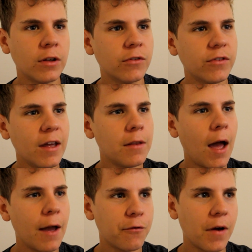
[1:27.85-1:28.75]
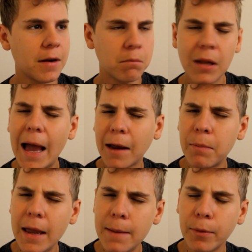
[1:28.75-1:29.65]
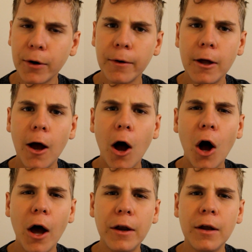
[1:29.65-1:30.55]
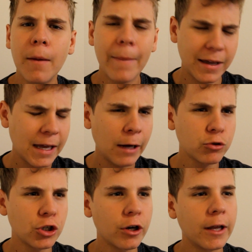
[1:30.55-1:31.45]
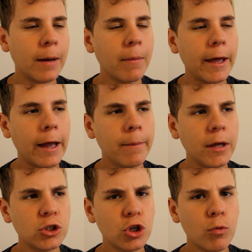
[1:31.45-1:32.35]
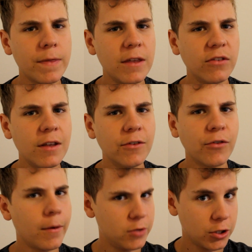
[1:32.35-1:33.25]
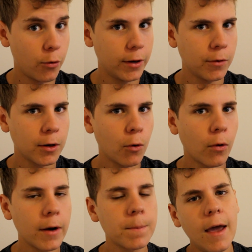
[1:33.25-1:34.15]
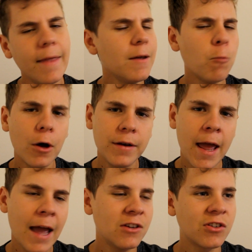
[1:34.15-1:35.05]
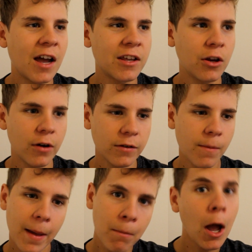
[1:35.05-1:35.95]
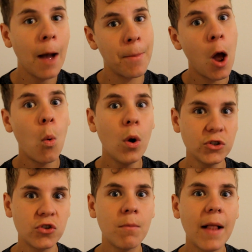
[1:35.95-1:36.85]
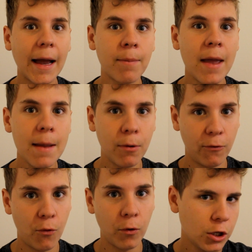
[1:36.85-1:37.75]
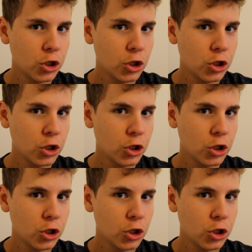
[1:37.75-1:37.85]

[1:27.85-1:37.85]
Instead, I find black paper on my counter, and I'm like, I'm not sure what this is, so I'm just going to ignore it. And then one day, I just got curious. I'm like, Mom, what's the black paper for?